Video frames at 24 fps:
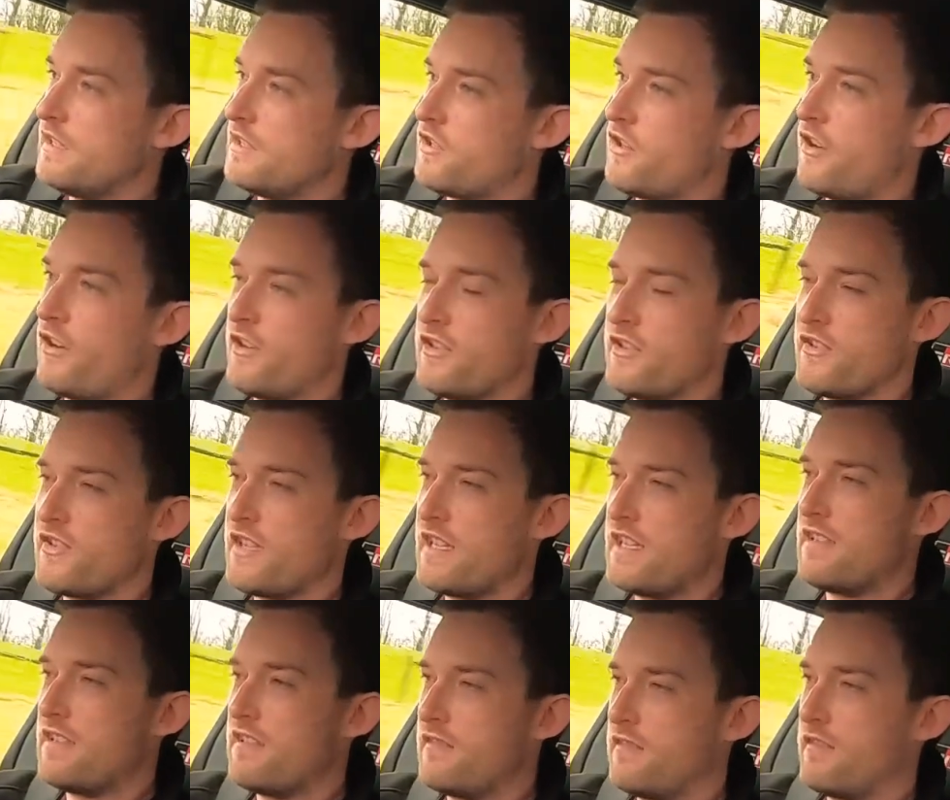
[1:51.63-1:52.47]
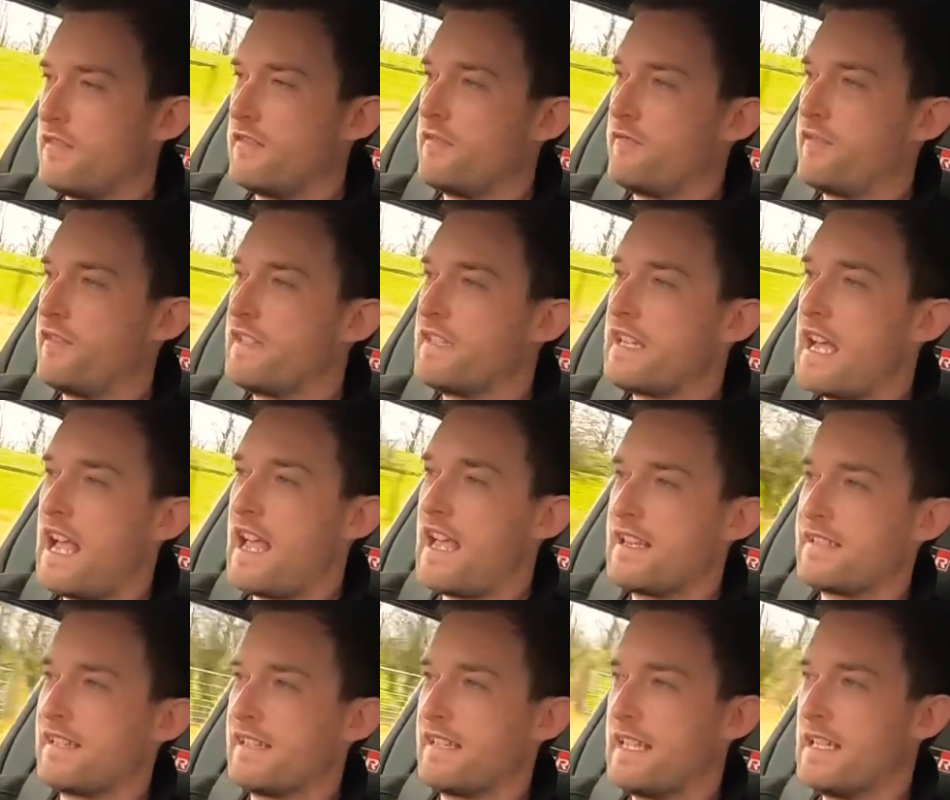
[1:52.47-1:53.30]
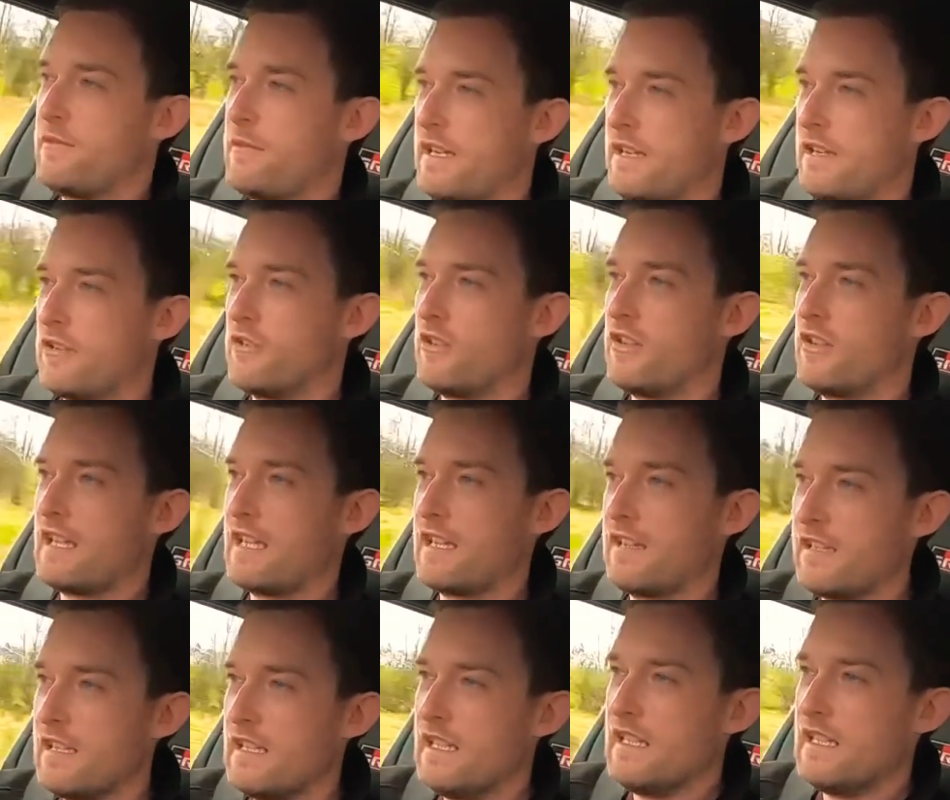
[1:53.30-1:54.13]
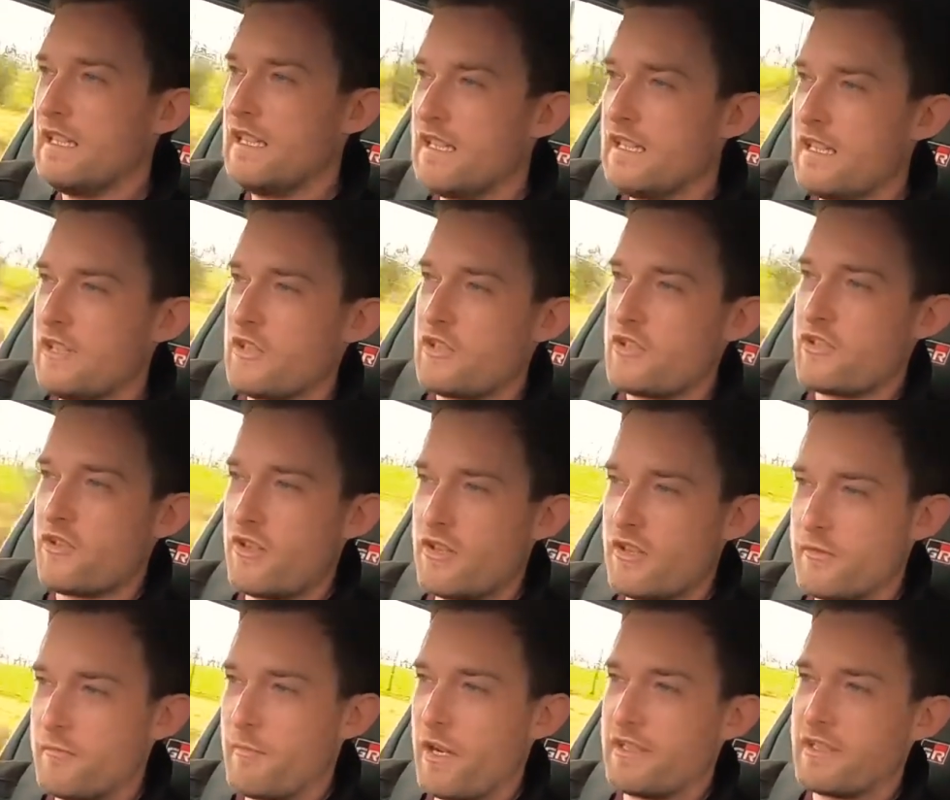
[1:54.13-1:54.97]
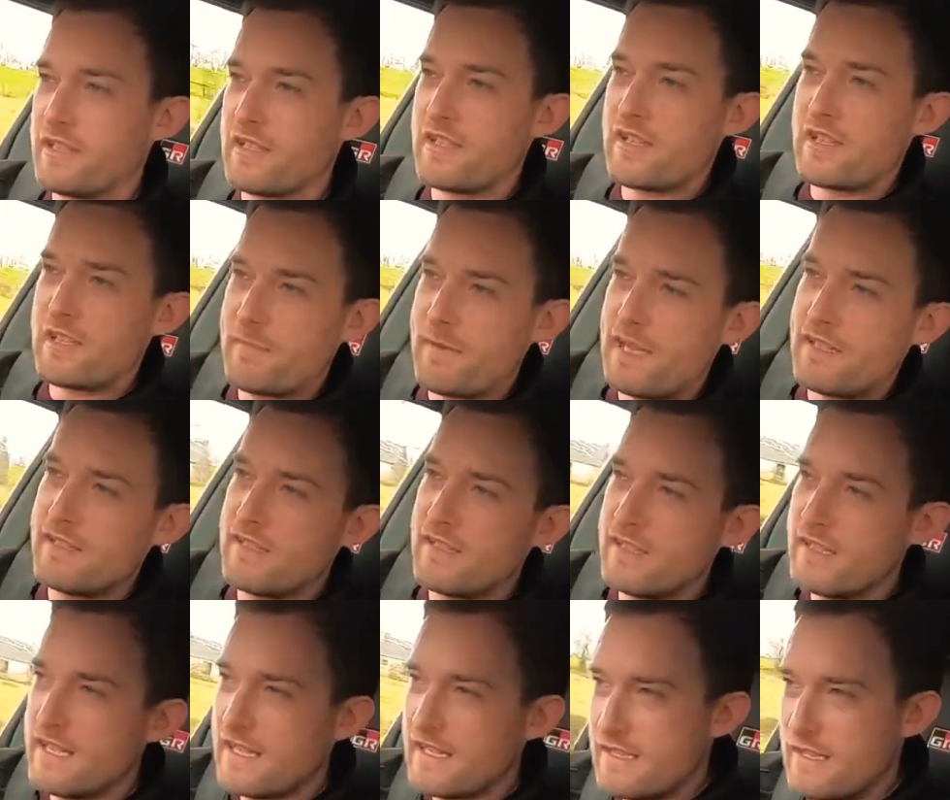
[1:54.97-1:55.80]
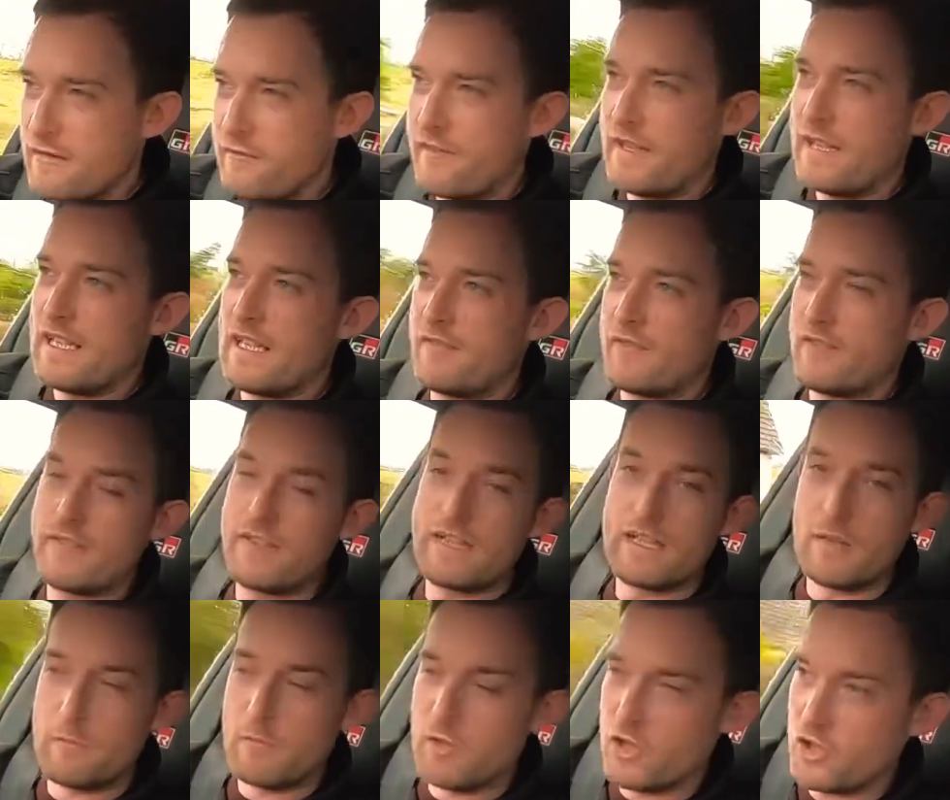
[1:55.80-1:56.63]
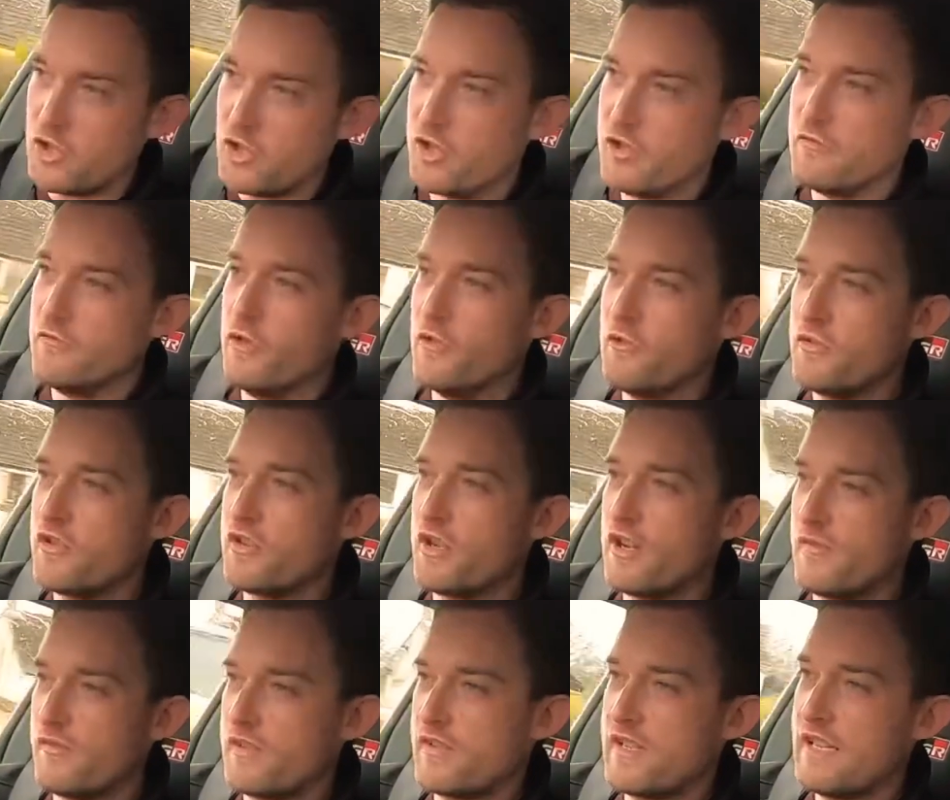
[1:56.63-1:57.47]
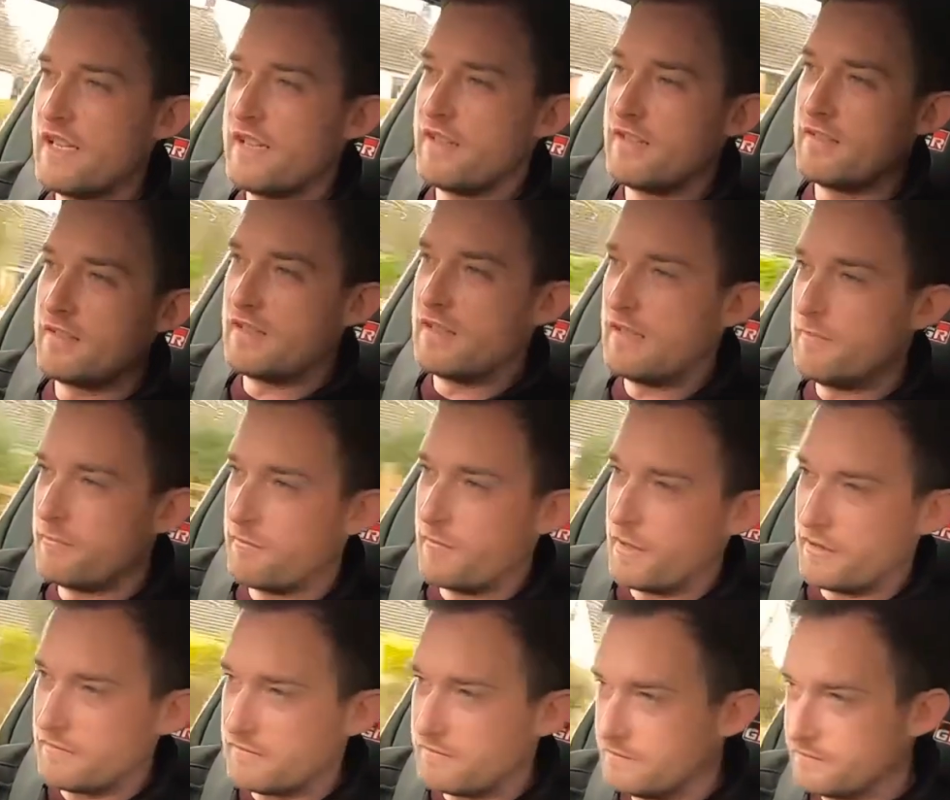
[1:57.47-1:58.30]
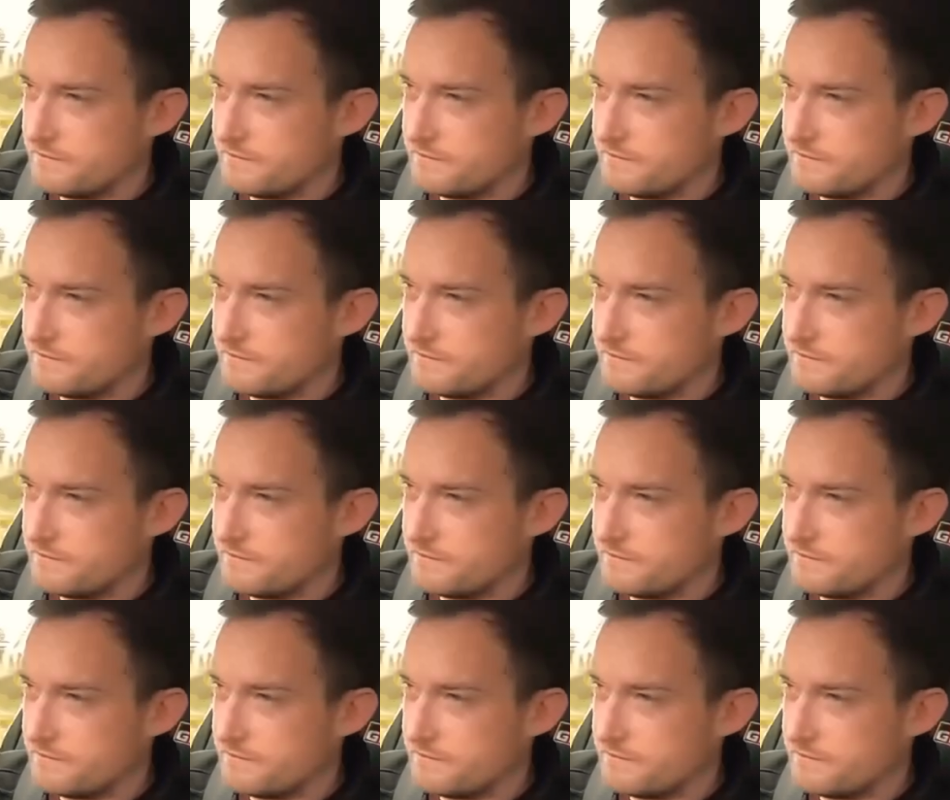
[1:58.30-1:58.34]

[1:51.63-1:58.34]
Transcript: Turns in fantastically well. All that, the solid mounted suspension, yes, you feel everything. I'm on a good road surface here, but